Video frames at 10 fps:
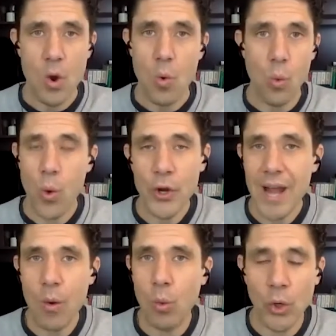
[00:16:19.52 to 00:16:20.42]
We're
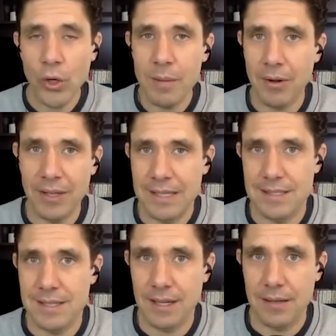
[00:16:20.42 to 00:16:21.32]
not worried about getting
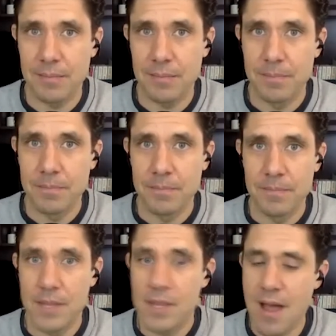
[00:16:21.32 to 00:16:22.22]
sick.
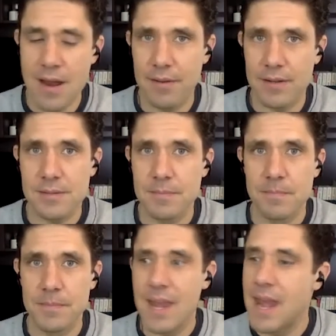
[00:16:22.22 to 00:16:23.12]
None of us,
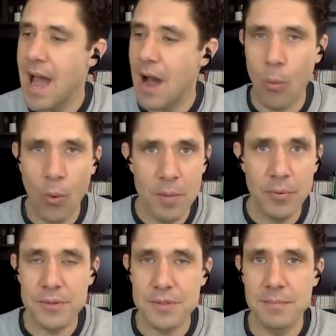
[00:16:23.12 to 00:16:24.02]
not one
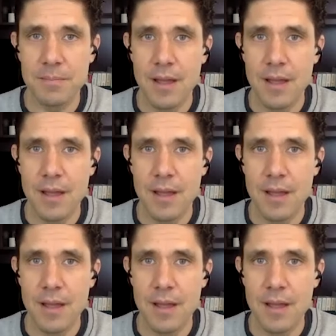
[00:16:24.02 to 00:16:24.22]
person.